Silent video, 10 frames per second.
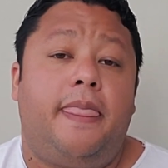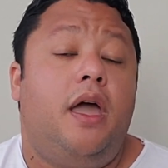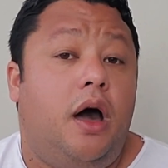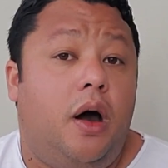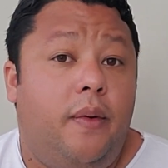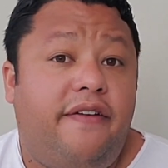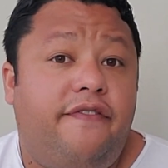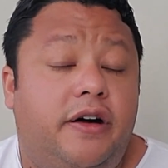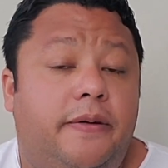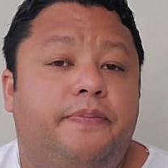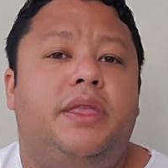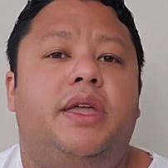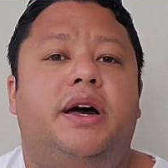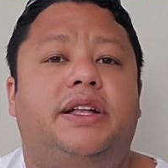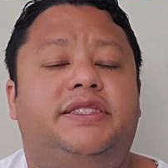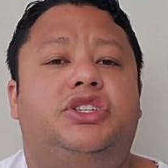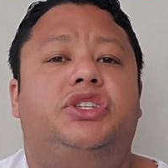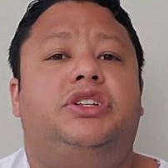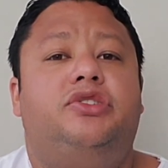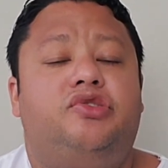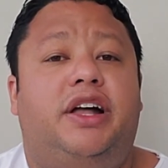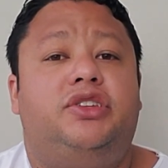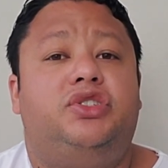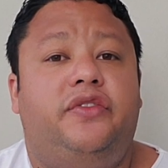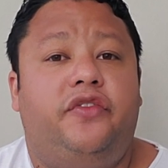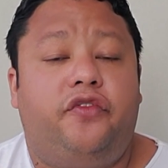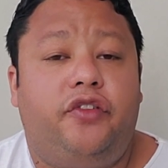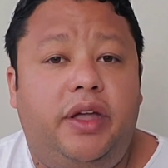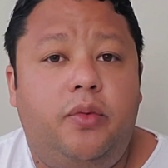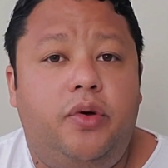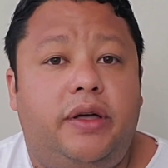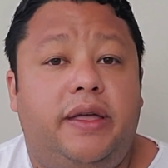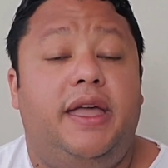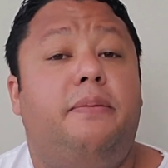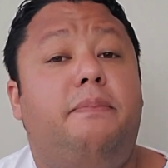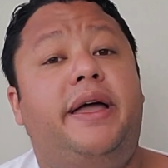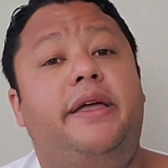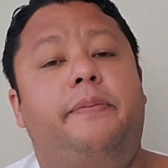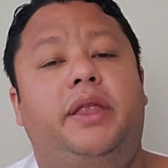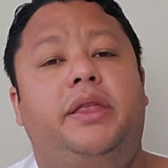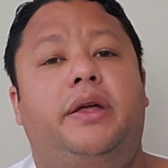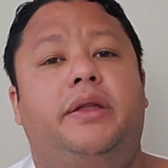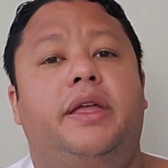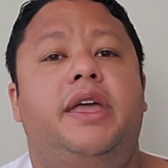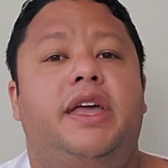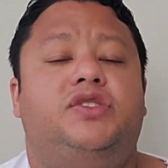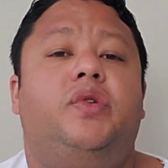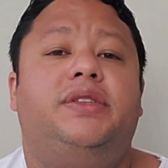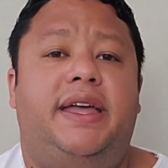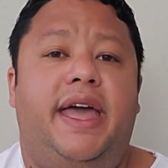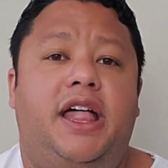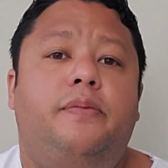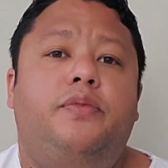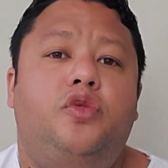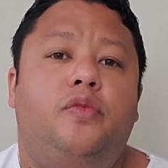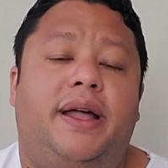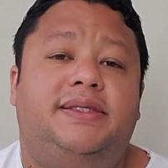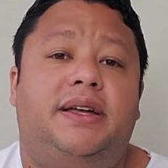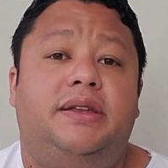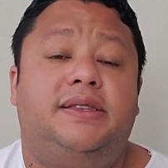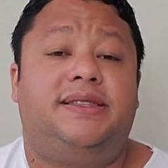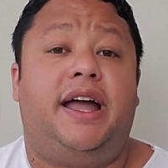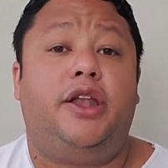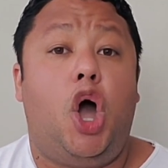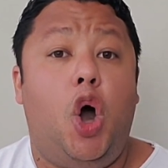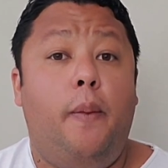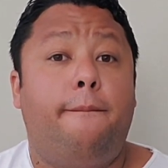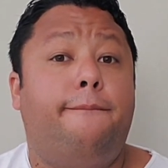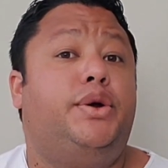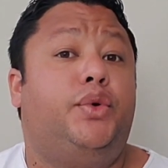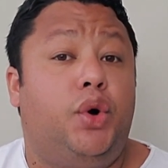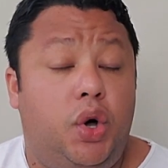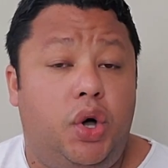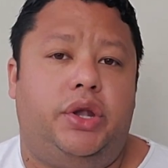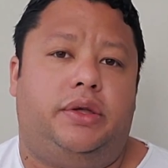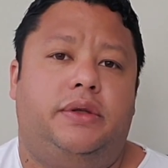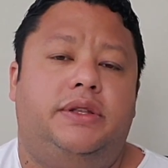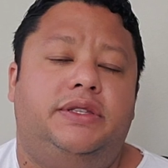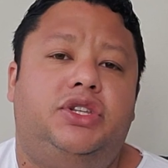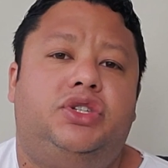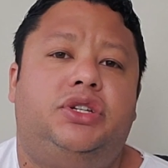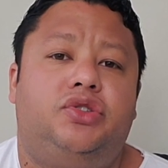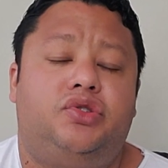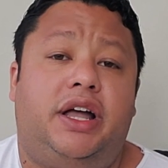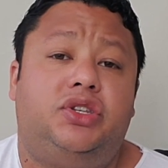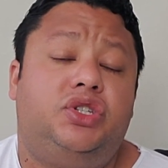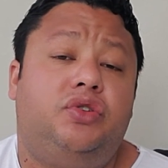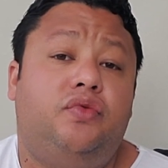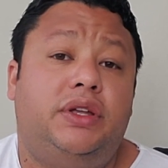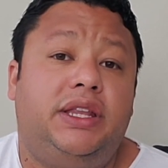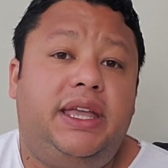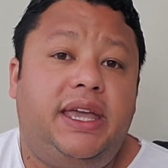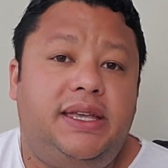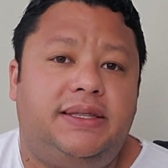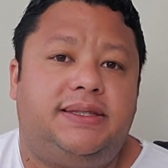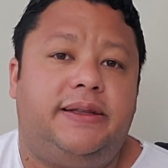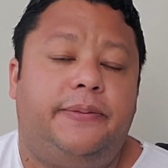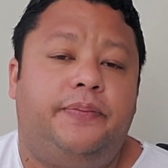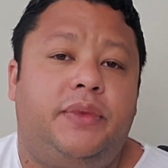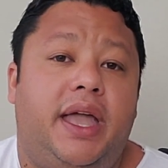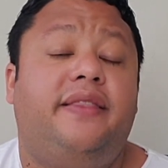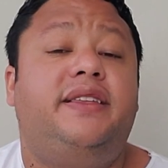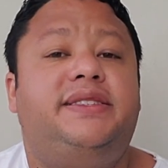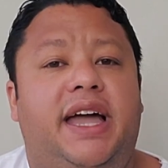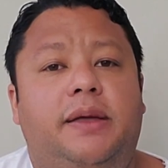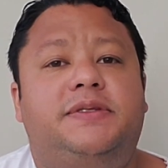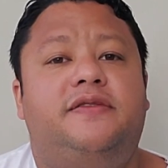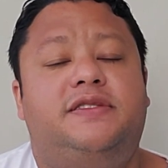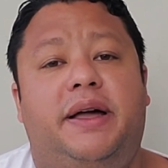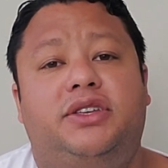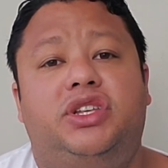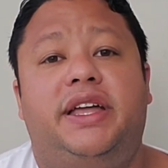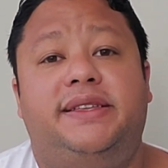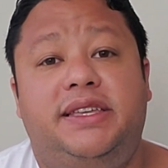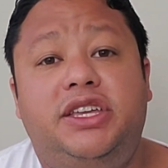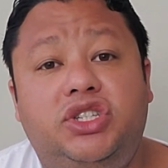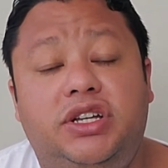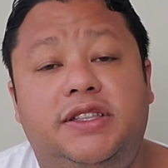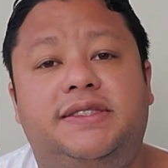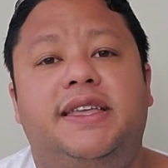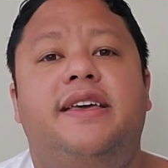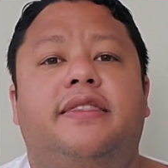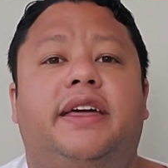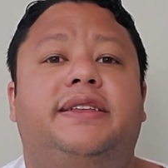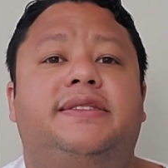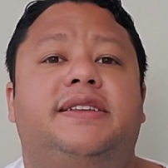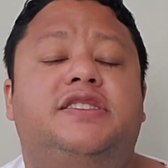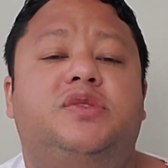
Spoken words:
However, a digital strategy framework, in my opinion, is going to help you better understand how broad digital strategy really is, and the types of specializations that exist